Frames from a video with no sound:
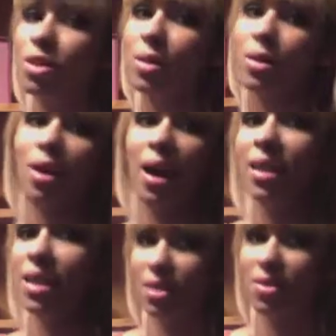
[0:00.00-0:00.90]
Del Rio. I
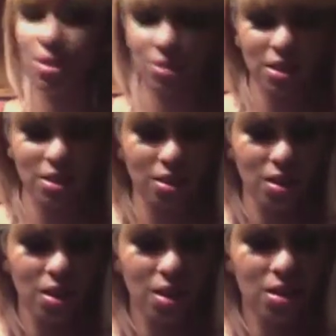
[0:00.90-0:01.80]
love Dolph Ziggler.
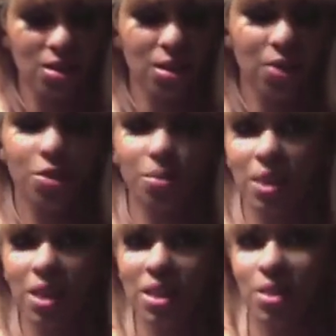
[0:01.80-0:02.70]
So for
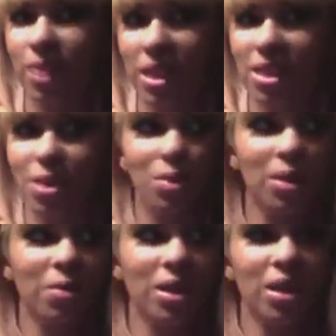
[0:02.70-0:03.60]
me, this match is a
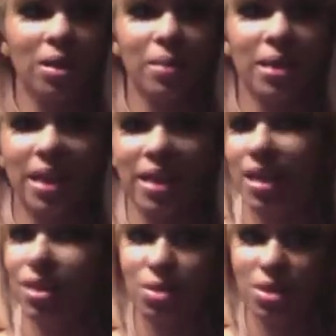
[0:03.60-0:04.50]
win-win. I mean, I
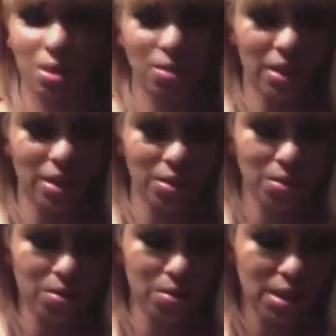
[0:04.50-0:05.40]
can't lose either way it
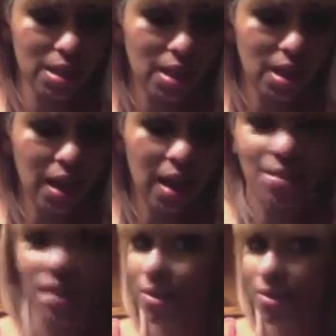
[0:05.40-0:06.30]
goes. I
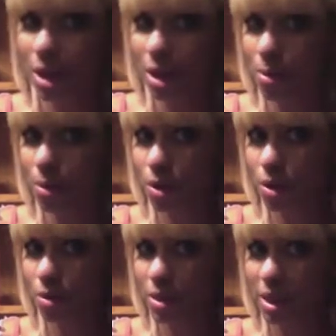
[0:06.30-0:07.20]
would like for
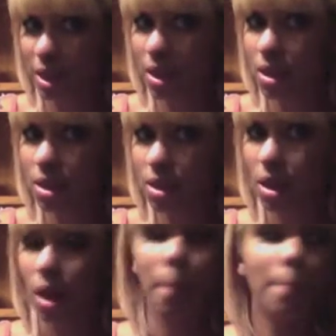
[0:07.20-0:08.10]
Alberto to retain,
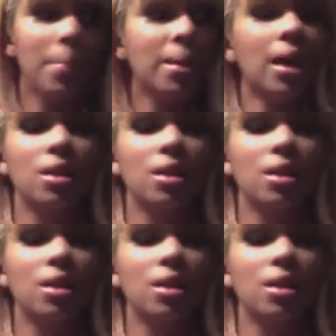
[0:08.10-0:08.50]
but I